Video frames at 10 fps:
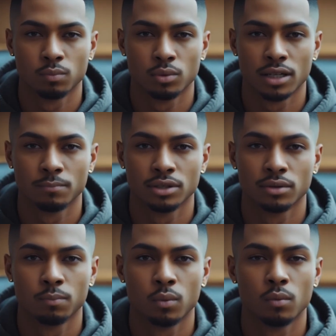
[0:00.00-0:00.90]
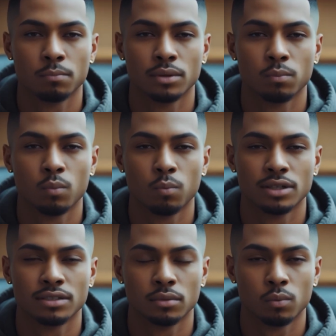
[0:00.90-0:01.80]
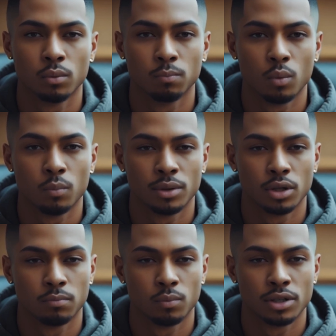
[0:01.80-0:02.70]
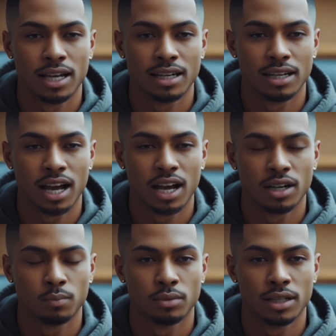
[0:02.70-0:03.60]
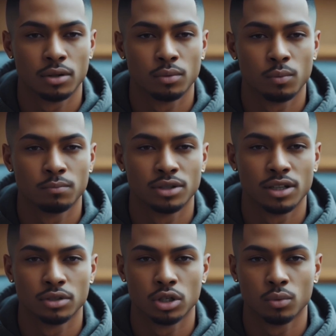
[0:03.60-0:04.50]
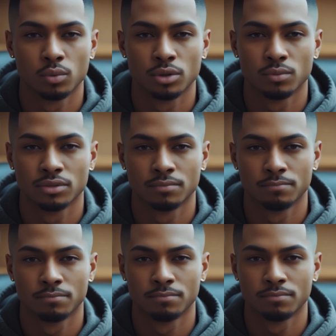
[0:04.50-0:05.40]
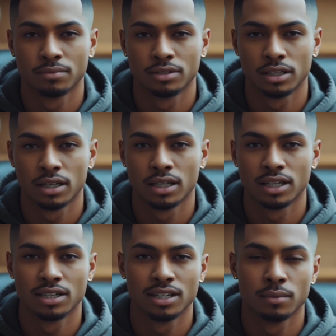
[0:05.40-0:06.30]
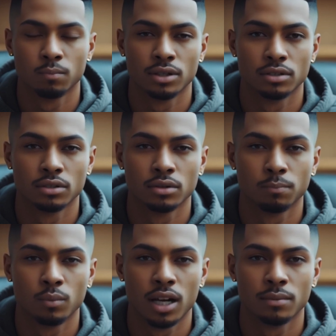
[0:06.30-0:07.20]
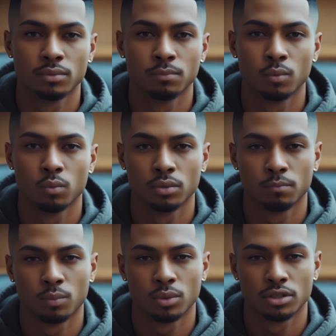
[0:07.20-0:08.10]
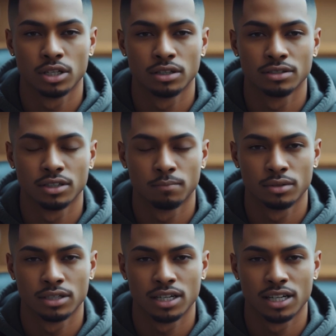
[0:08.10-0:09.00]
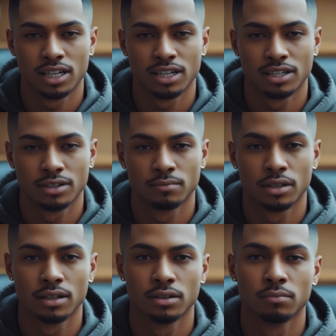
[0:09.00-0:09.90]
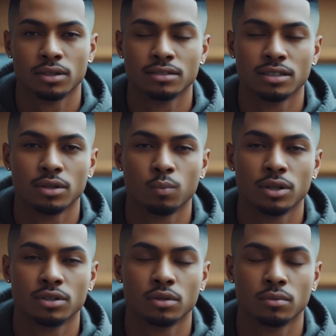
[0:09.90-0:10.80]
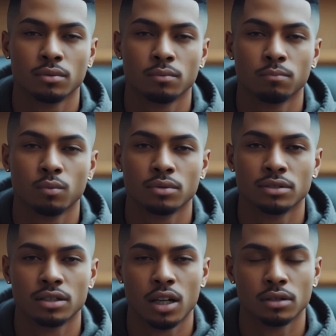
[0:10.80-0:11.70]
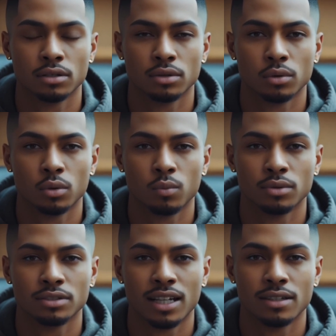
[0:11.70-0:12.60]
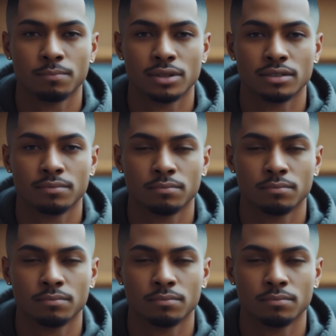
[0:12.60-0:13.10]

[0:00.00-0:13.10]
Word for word: fragmented approach means we're racing toward more powerful AI without unified guardrails. And that brings us to perhaps the most important concept: effective acceleration versus uncontrolled advancement.